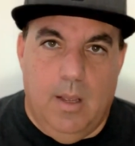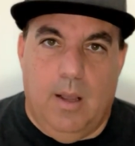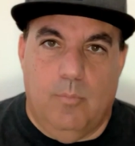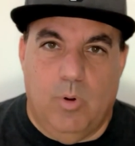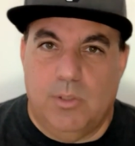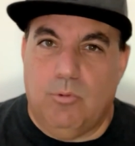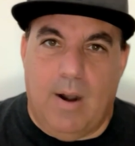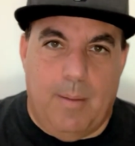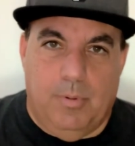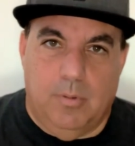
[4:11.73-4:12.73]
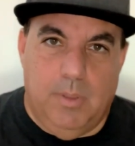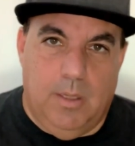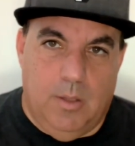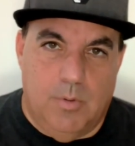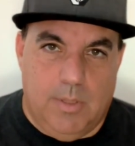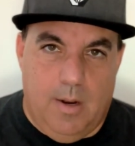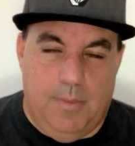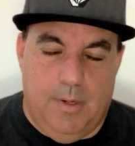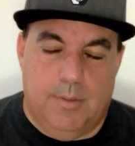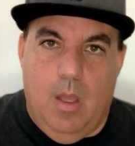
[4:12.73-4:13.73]
what does grapple mean, and those kind
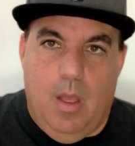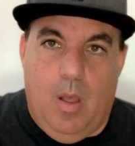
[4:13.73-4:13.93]
of things.